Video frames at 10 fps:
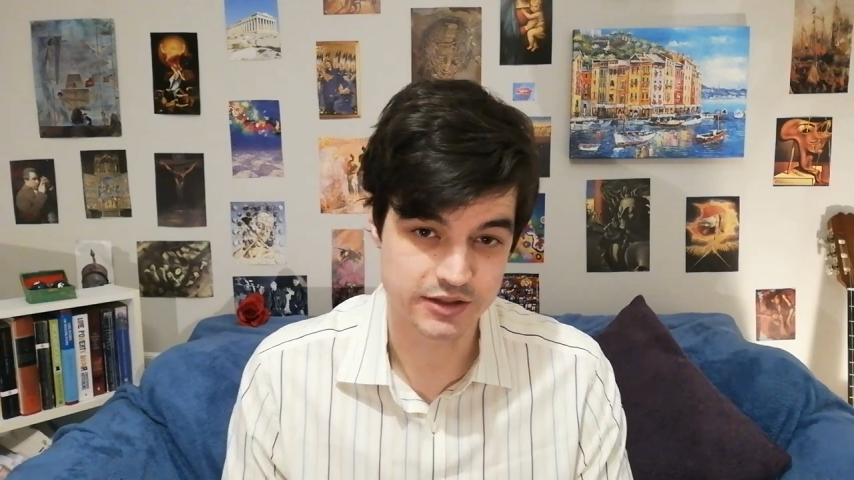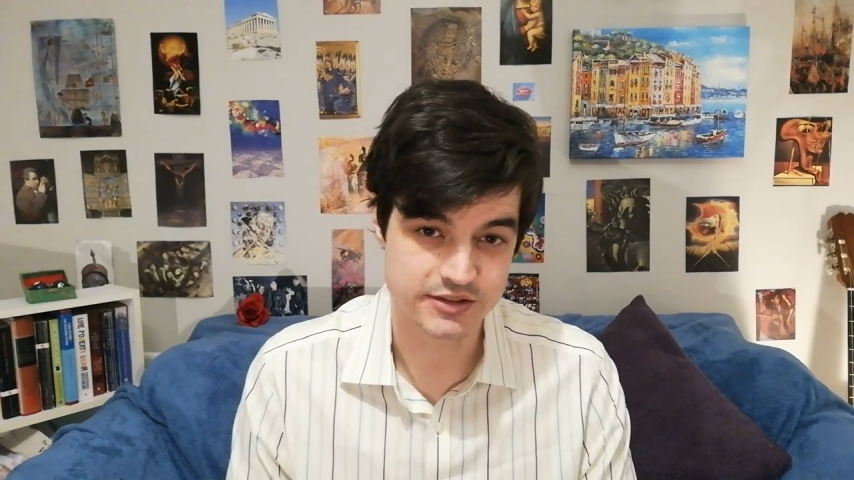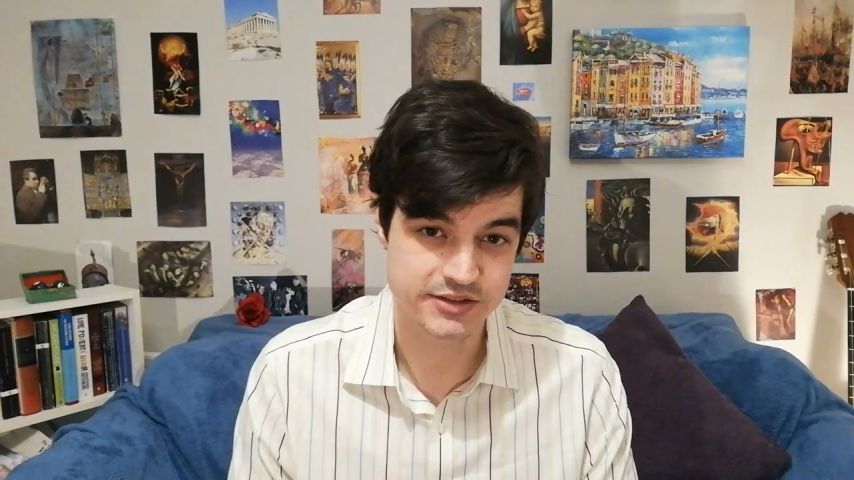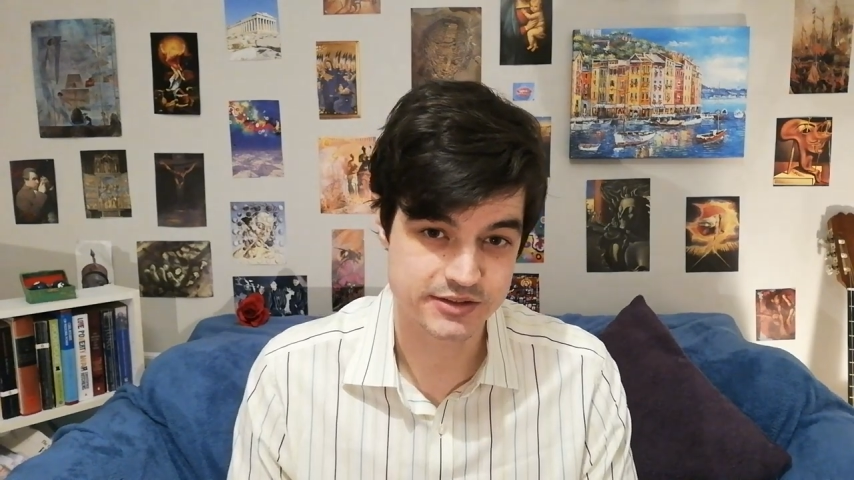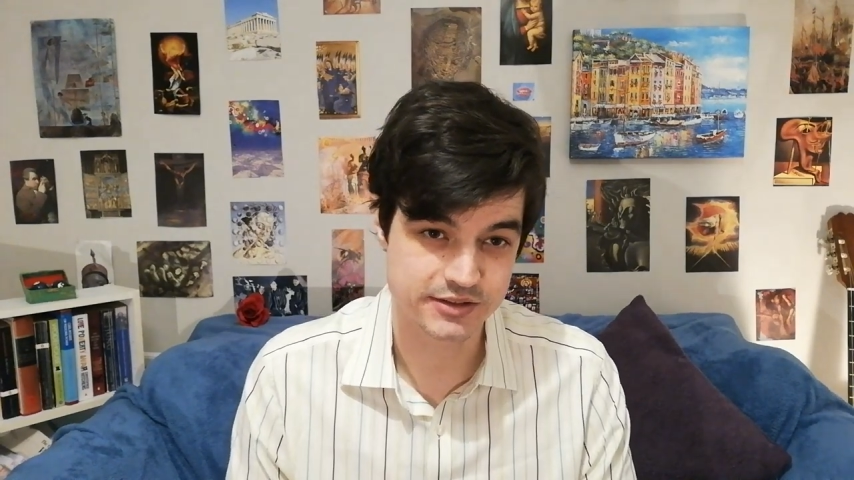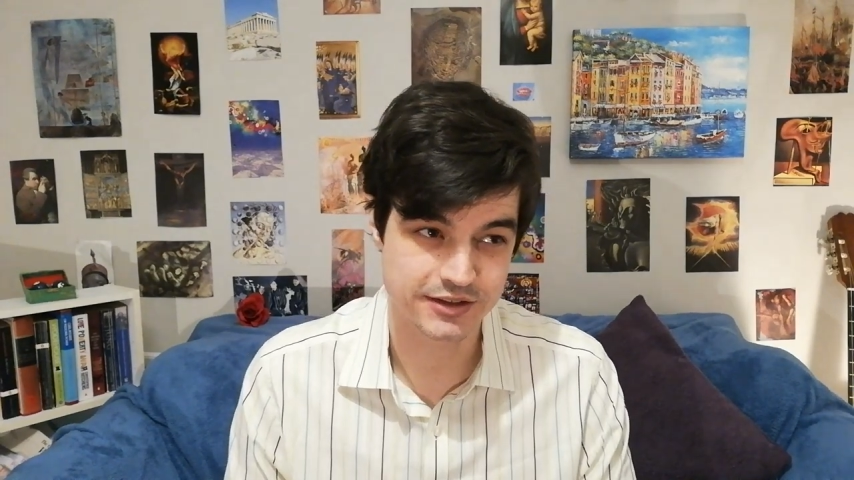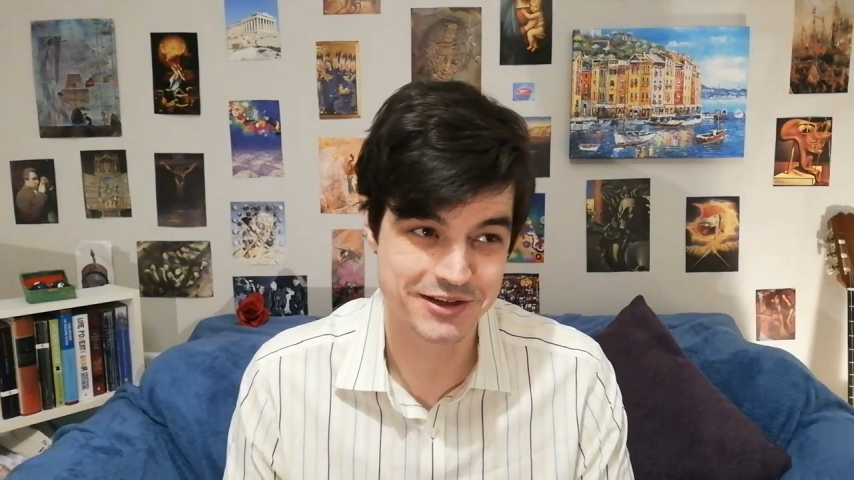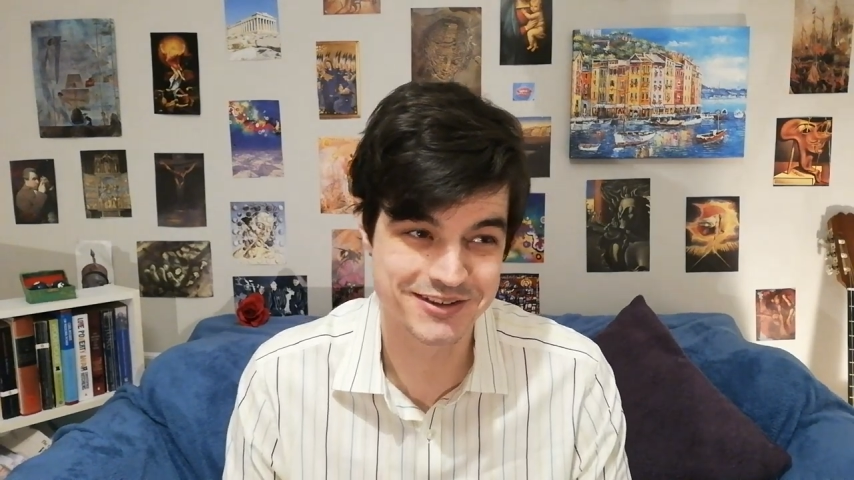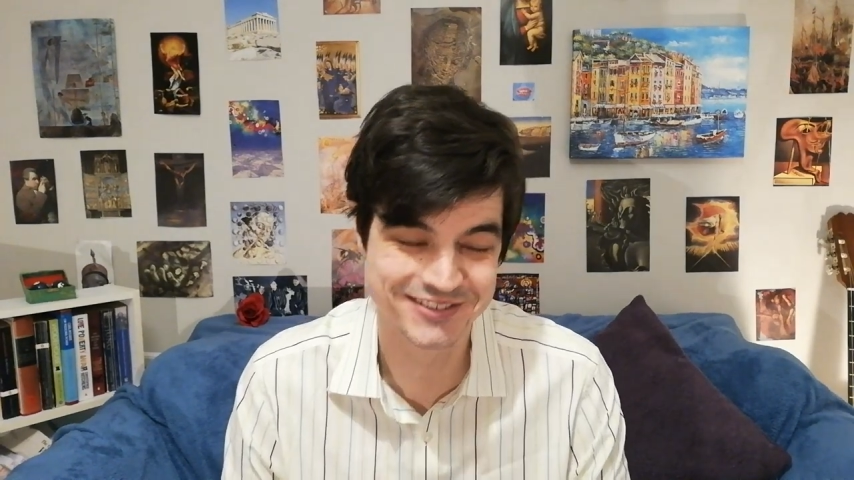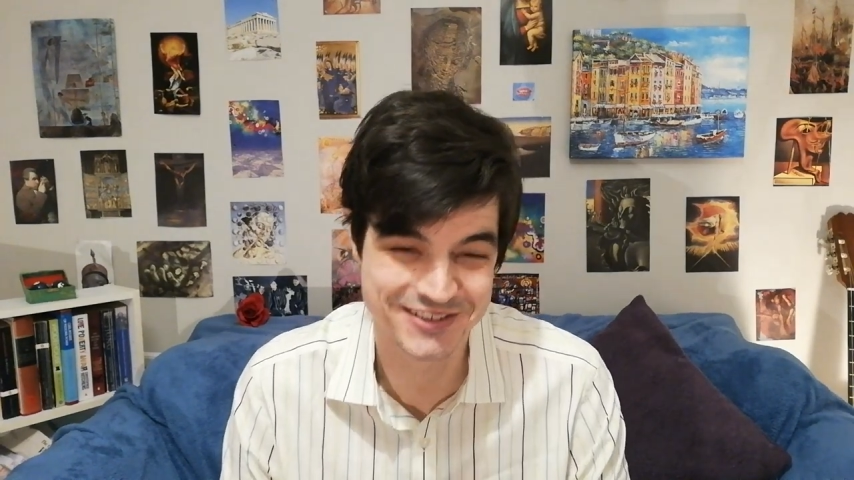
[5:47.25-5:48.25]
it's
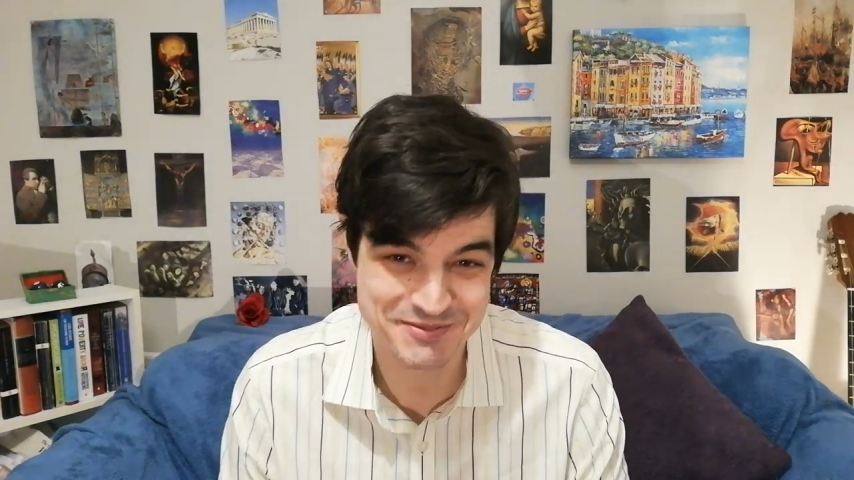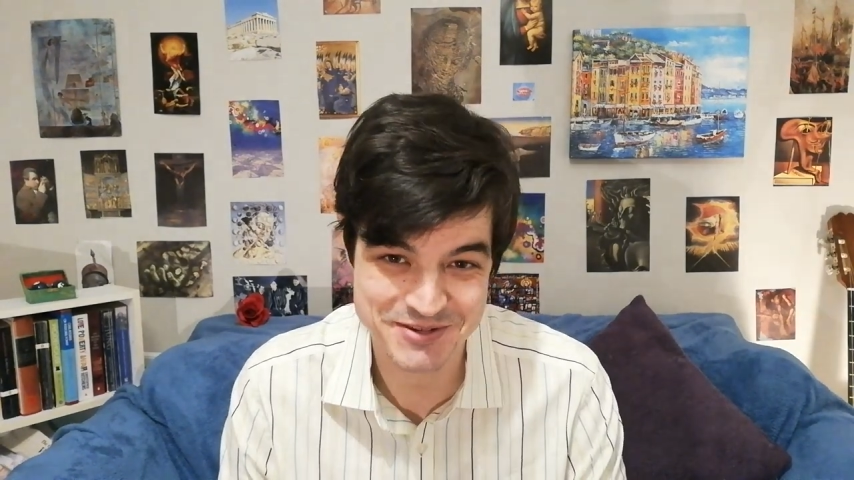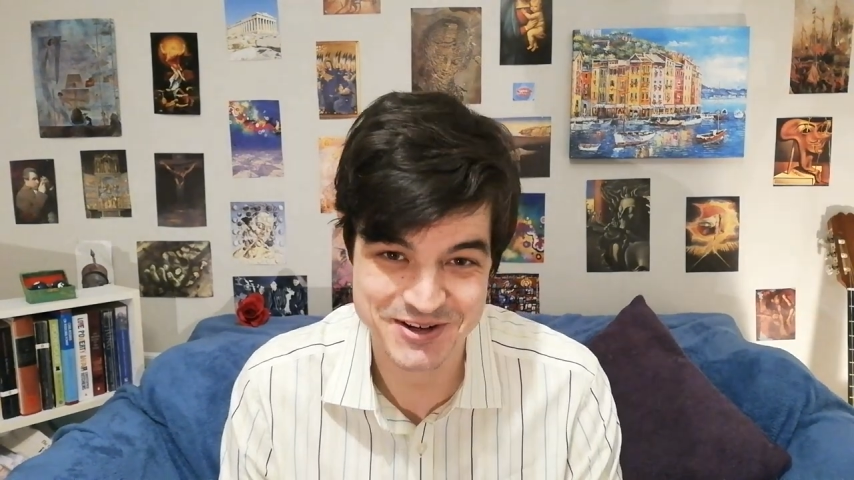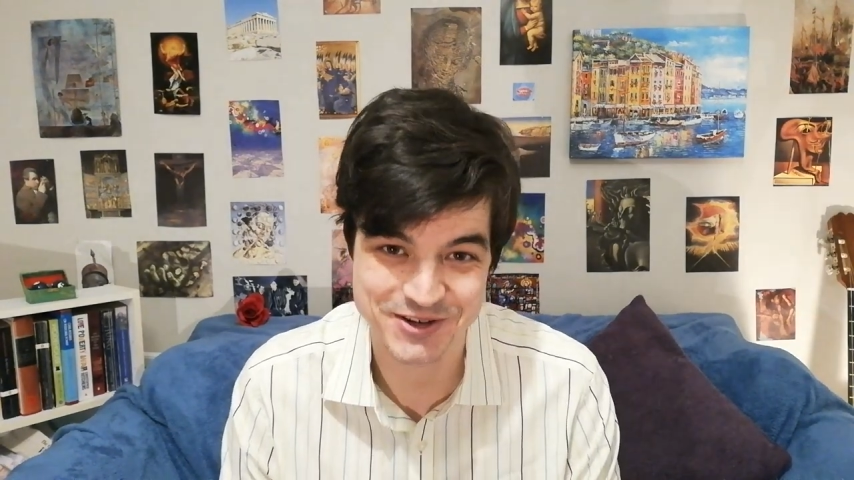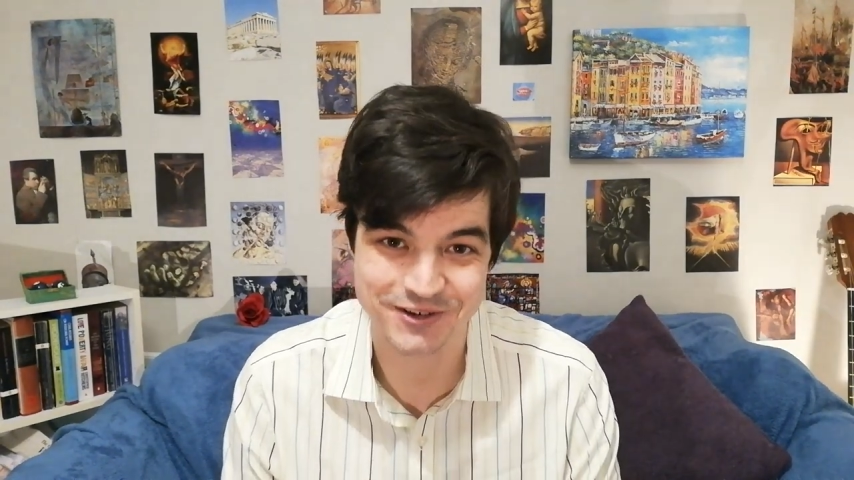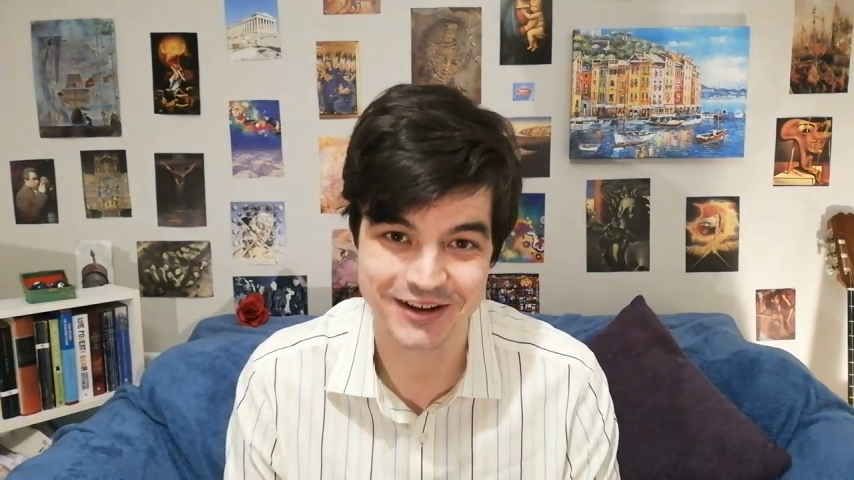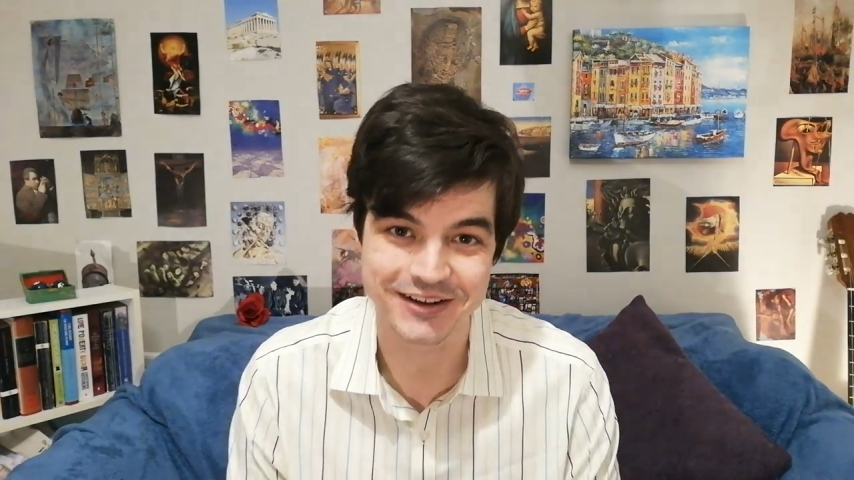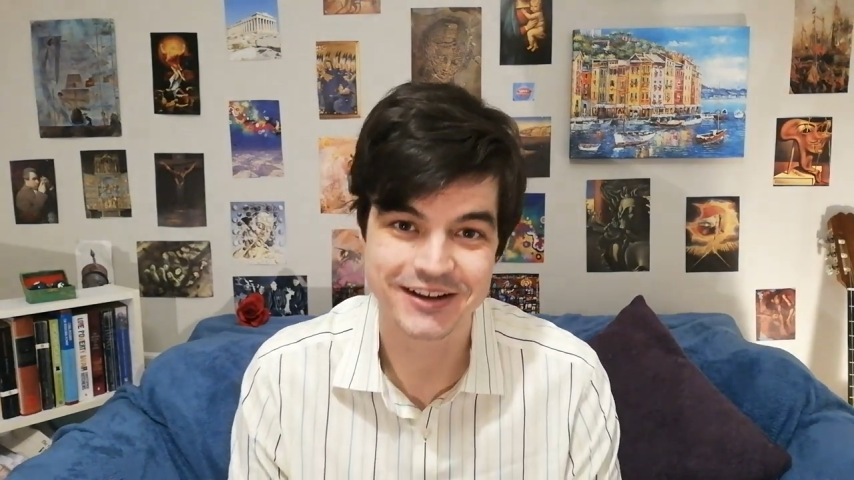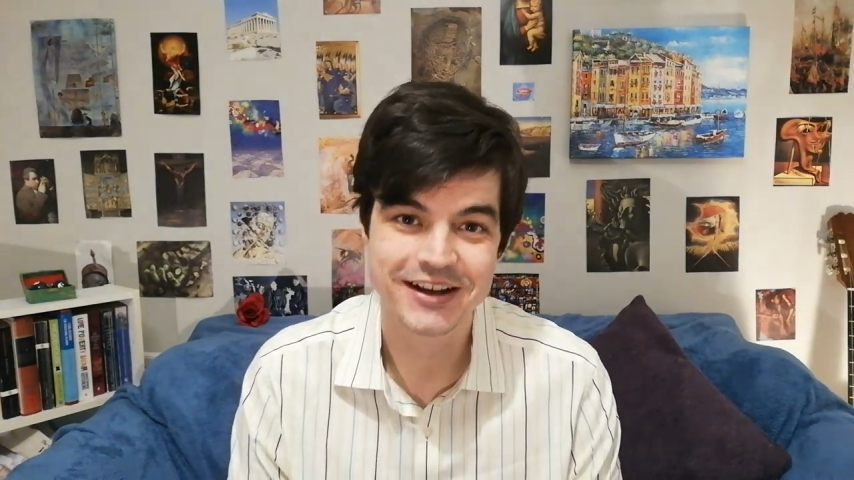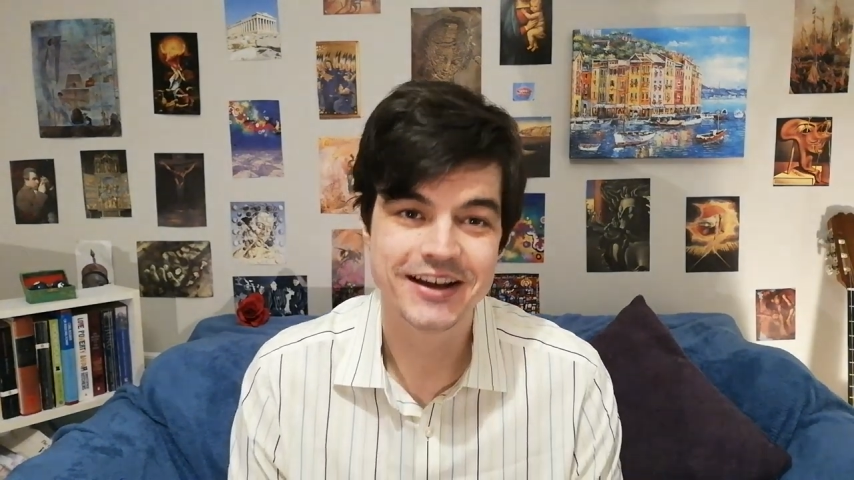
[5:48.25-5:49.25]
a bit degrading,